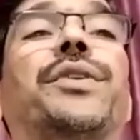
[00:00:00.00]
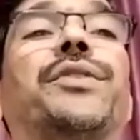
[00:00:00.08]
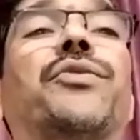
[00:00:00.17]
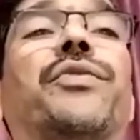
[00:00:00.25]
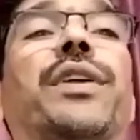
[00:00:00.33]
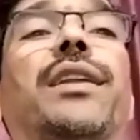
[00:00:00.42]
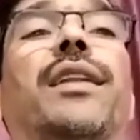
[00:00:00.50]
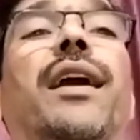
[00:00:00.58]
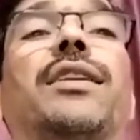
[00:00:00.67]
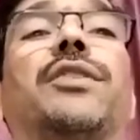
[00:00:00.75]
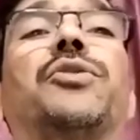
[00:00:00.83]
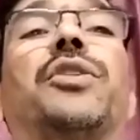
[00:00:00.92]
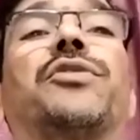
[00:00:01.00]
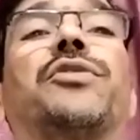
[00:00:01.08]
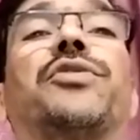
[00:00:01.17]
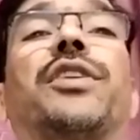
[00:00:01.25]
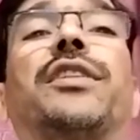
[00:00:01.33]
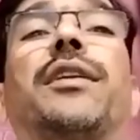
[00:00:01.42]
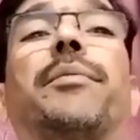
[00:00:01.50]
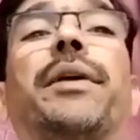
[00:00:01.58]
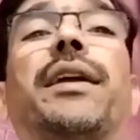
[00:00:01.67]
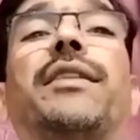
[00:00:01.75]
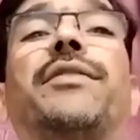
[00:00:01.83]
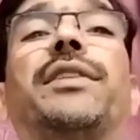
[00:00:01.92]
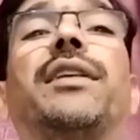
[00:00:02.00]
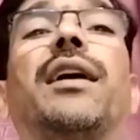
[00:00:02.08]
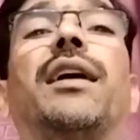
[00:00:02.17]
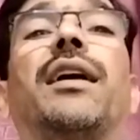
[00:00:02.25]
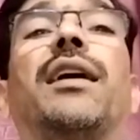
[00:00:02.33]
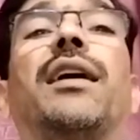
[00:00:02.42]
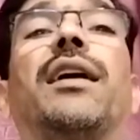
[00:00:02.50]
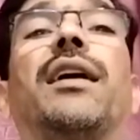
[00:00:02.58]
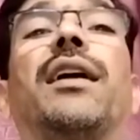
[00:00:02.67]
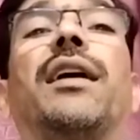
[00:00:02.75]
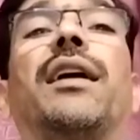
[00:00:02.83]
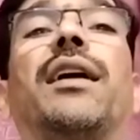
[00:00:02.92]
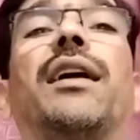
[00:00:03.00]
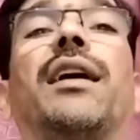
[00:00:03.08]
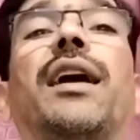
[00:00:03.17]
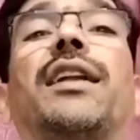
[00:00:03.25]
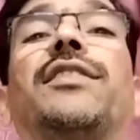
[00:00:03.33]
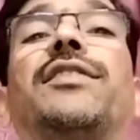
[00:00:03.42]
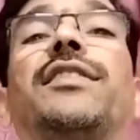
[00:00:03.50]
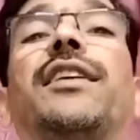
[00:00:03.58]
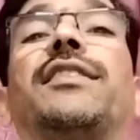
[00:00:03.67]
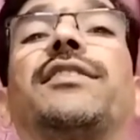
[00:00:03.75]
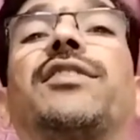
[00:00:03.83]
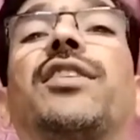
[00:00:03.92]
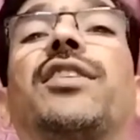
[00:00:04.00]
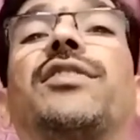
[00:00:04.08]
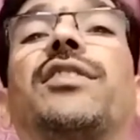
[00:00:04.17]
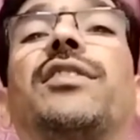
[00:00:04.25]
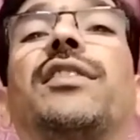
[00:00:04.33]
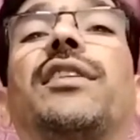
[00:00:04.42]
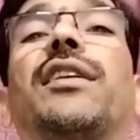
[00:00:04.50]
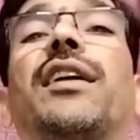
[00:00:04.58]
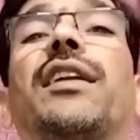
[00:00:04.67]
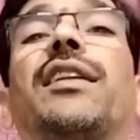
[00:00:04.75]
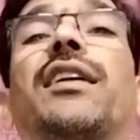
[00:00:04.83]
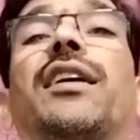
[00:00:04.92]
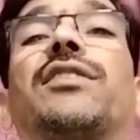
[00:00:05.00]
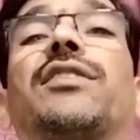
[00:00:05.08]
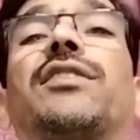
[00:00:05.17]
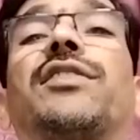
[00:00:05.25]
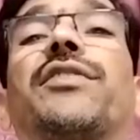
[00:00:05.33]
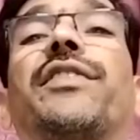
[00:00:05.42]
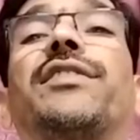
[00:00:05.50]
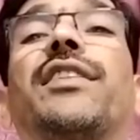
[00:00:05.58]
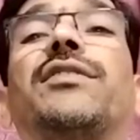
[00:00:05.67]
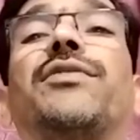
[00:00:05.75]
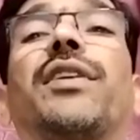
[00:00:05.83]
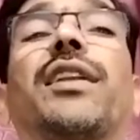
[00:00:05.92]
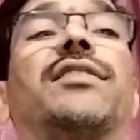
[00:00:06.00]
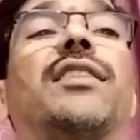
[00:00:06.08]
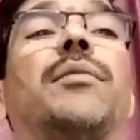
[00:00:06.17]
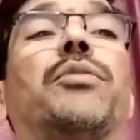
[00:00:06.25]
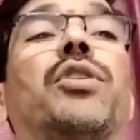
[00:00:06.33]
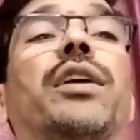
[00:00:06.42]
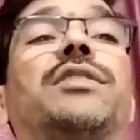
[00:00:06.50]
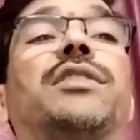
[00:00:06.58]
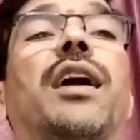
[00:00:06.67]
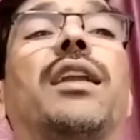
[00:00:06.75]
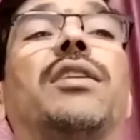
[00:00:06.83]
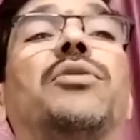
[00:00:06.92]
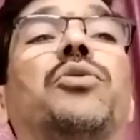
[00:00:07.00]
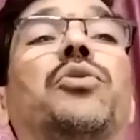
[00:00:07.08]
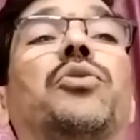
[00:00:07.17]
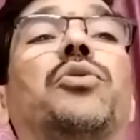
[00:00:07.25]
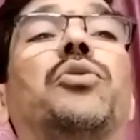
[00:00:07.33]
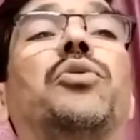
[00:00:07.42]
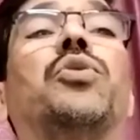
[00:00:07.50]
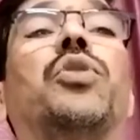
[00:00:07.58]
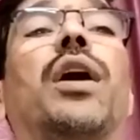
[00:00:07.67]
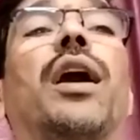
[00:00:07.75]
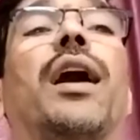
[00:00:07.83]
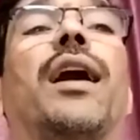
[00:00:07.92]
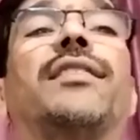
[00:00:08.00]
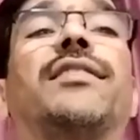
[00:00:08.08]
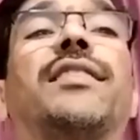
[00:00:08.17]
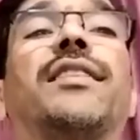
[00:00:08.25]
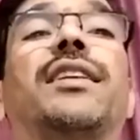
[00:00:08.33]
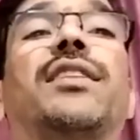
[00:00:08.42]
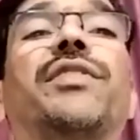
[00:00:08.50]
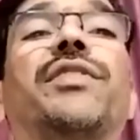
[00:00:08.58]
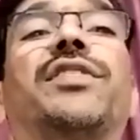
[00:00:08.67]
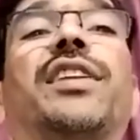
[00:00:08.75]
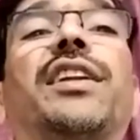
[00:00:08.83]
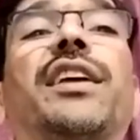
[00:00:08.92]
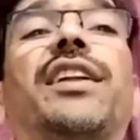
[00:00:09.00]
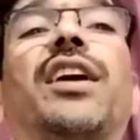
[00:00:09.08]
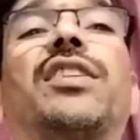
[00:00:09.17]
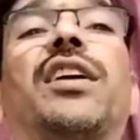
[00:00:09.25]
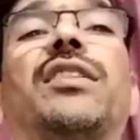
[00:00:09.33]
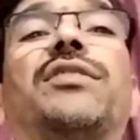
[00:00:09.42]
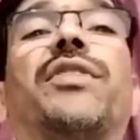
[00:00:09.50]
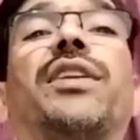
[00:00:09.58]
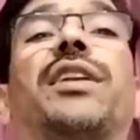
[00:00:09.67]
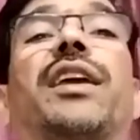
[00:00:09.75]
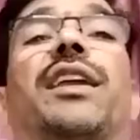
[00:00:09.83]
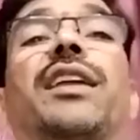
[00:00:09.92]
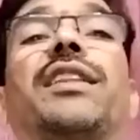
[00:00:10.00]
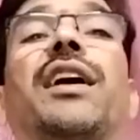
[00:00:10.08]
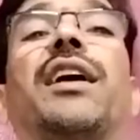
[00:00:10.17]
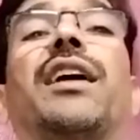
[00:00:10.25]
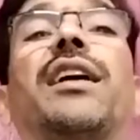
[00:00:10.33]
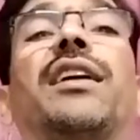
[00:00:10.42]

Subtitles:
so we learn to associate the pain with the antecedents, causes, and consequences. For example, a child who has visited a doctor for taking the